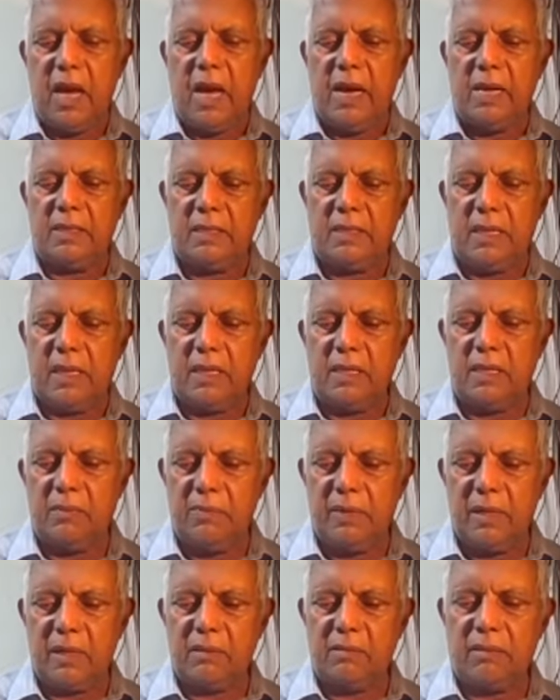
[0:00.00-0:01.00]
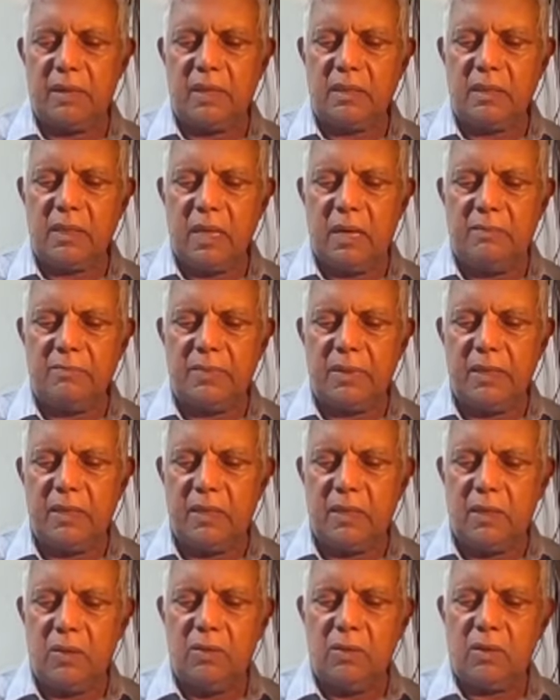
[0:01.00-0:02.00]
and it will be a great
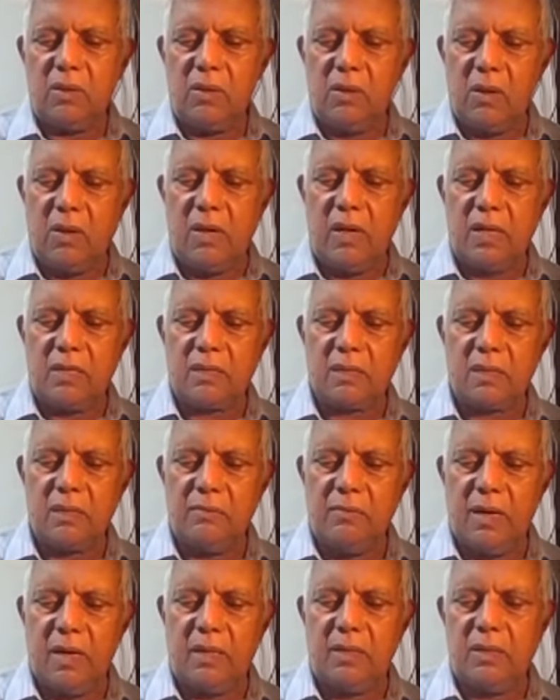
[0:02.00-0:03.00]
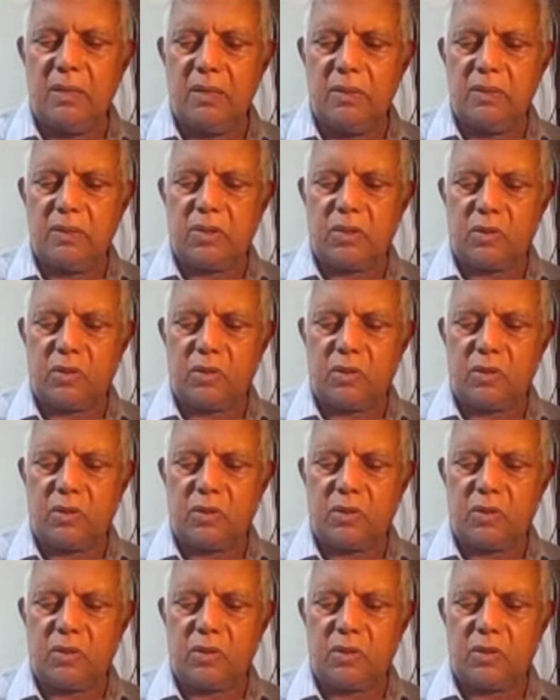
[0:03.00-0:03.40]
company. Your God has commanded your